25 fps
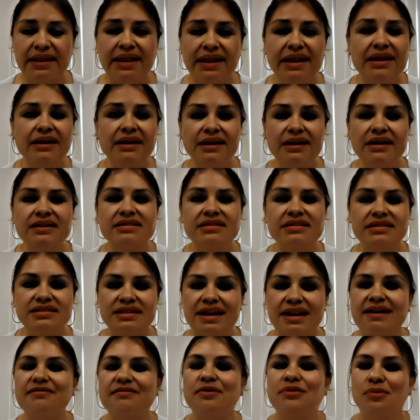and in essence
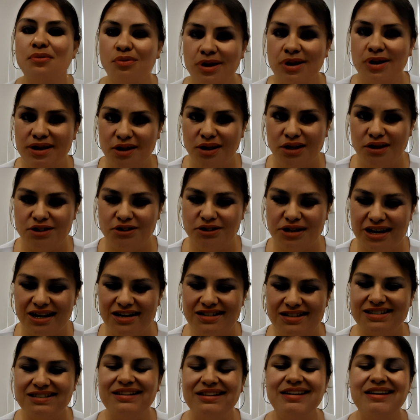have one
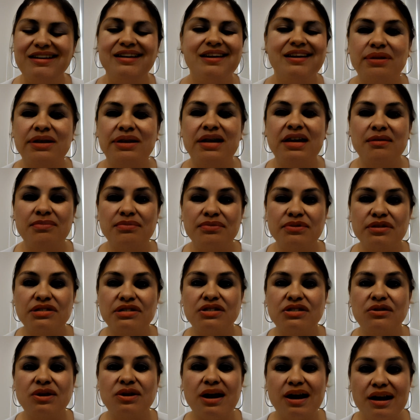contract, be able
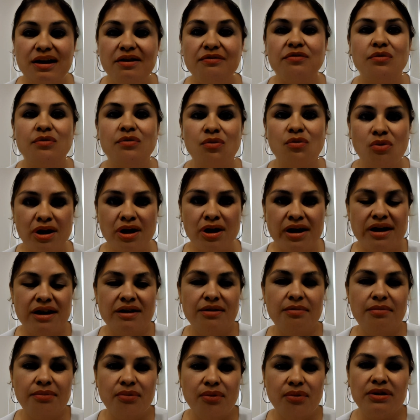to have
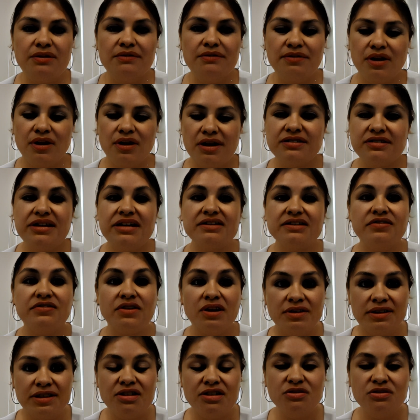one point of contact
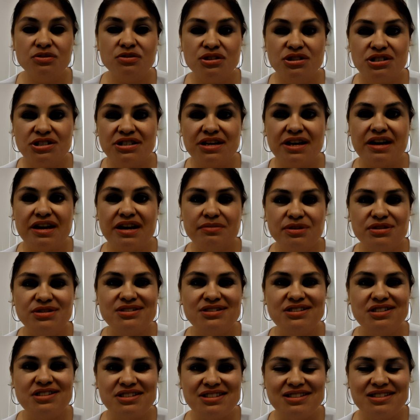on the Eastridge side,
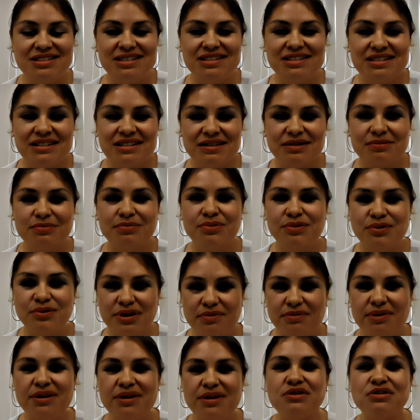which is the designated
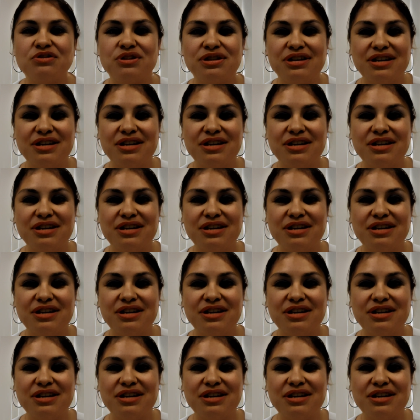program manager.